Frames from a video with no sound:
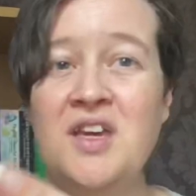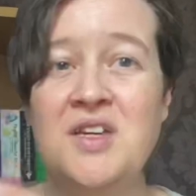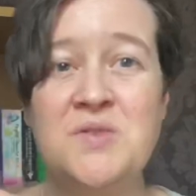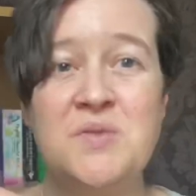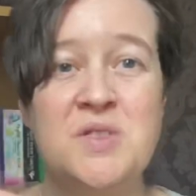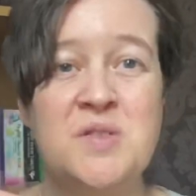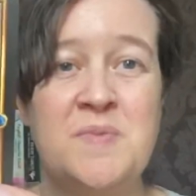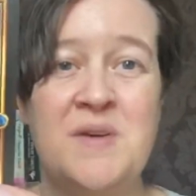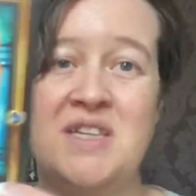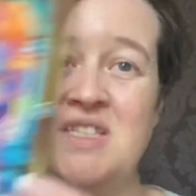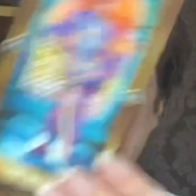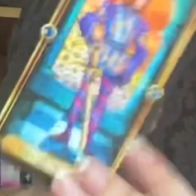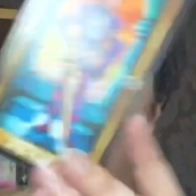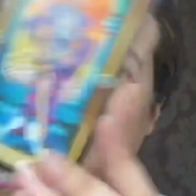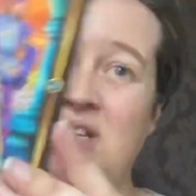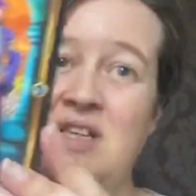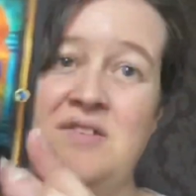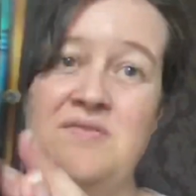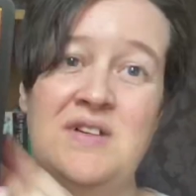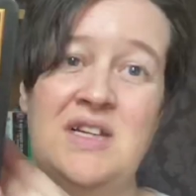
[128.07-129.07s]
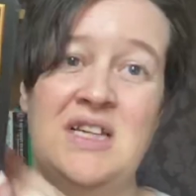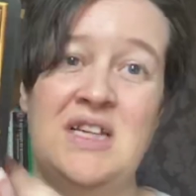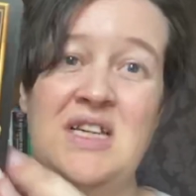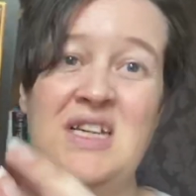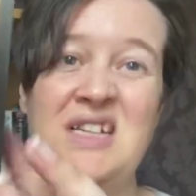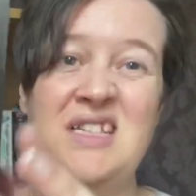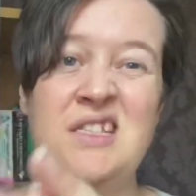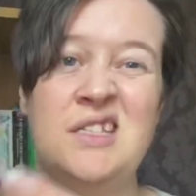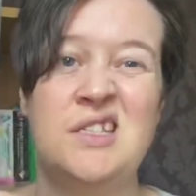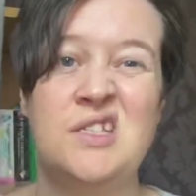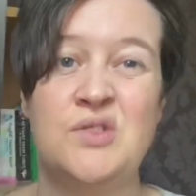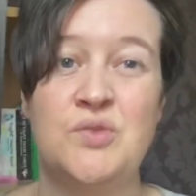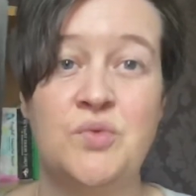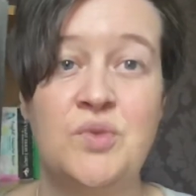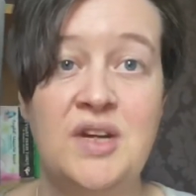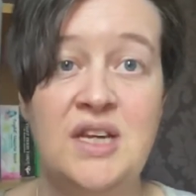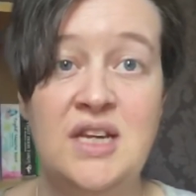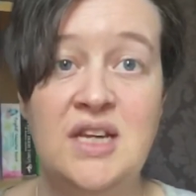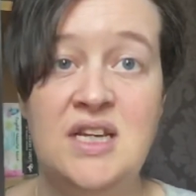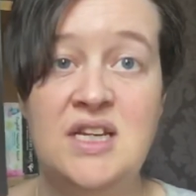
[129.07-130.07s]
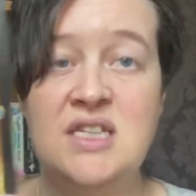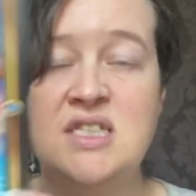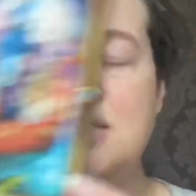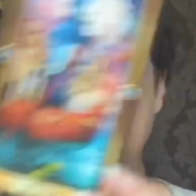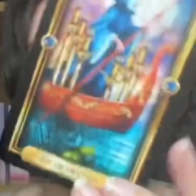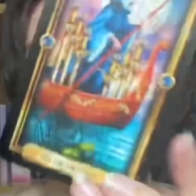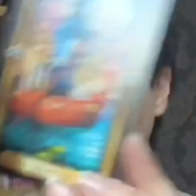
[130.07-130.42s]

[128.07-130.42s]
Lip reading: which makes it really, really easy to read.